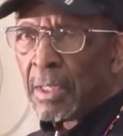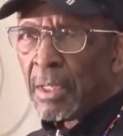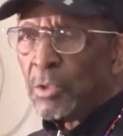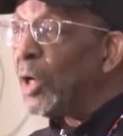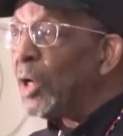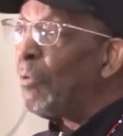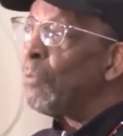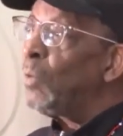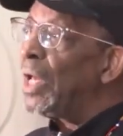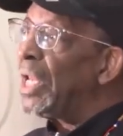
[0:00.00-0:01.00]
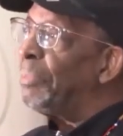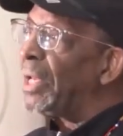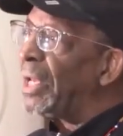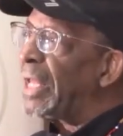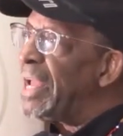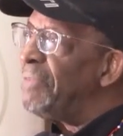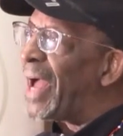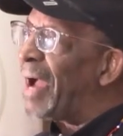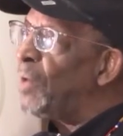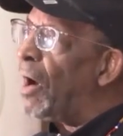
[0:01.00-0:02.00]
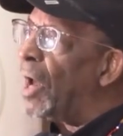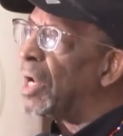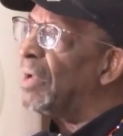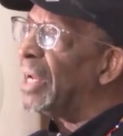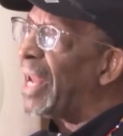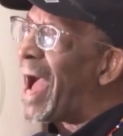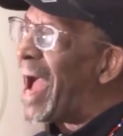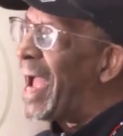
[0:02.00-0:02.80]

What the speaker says: nor do I really believe that we ought to rely